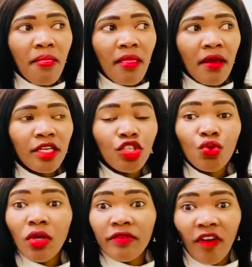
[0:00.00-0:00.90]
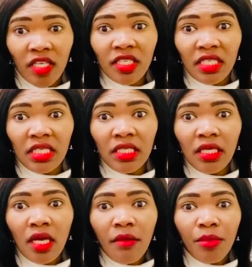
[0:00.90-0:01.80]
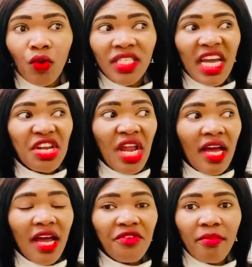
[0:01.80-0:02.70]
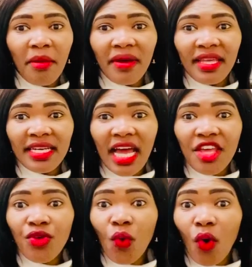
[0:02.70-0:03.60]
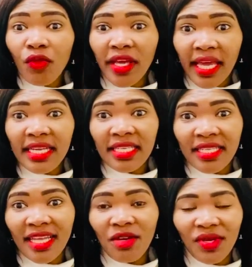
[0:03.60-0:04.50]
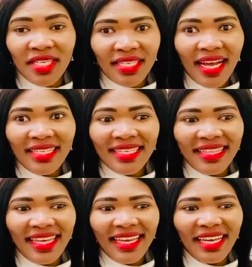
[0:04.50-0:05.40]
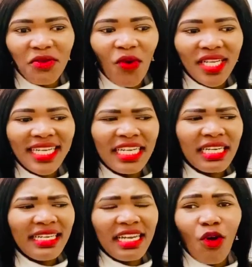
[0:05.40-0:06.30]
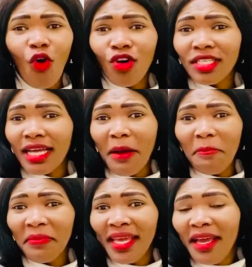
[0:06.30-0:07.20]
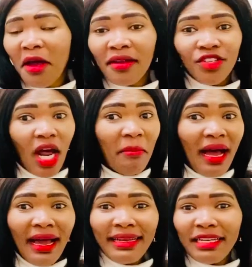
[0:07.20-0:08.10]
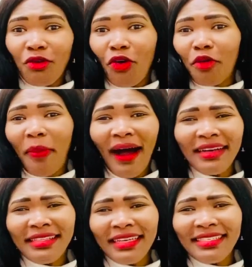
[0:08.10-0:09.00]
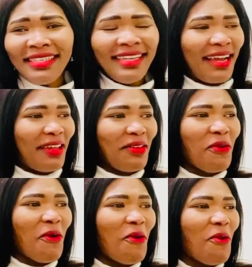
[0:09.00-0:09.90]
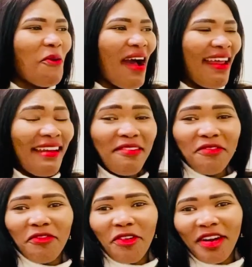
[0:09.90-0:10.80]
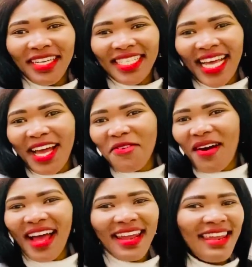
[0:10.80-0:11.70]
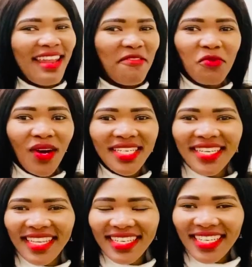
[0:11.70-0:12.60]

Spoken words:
varsity, because I remember that I knew all the cases that they were discussing there at court. It had a court drama, it had a court part that, like, yo, I lived for it. I loved watching that